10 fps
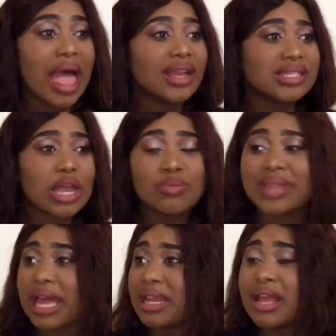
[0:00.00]
like to know
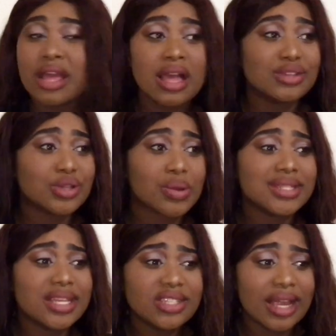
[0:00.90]
that. So
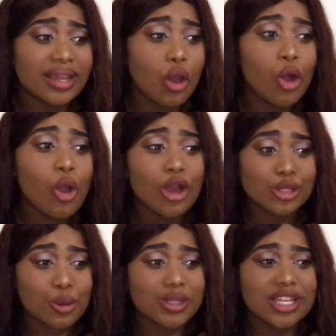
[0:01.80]
concerned, John Young.
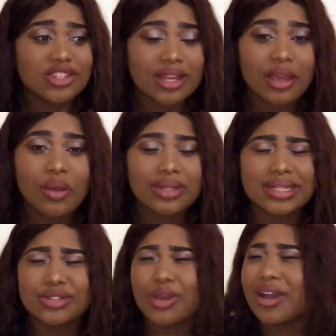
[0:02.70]
So concerned, John Young.
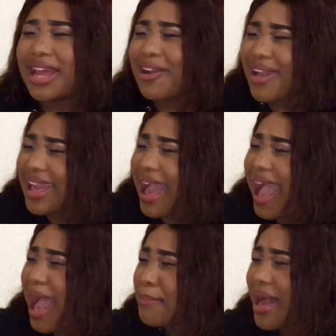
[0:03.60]
Nti, you are going to
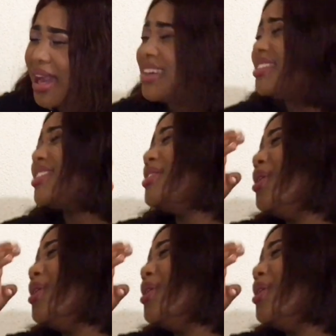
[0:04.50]
come.